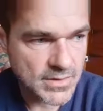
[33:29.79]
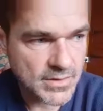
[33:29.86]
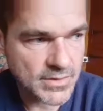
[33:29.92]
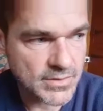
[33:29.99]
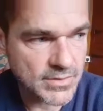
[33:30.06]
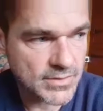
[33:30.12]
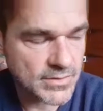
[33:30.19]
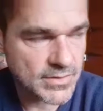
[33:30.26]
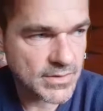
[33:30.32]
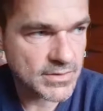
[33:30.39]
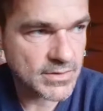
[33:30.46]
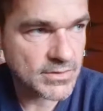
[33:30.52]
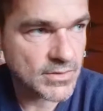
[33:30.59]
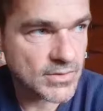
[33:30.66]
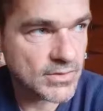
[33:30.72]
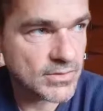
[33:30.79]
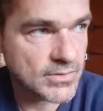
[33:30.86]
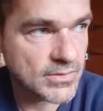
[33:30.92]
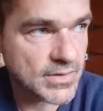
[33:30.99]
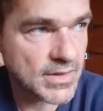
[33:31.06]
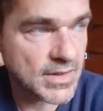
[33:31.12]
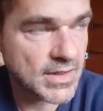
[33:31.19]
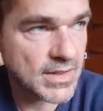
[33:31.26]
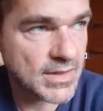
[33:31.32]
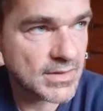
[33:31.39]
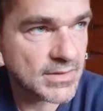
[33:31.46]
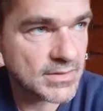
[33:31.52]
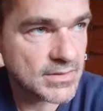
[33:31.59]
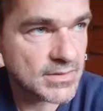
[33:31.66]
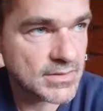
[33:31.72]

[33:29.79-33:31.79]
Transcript: And that I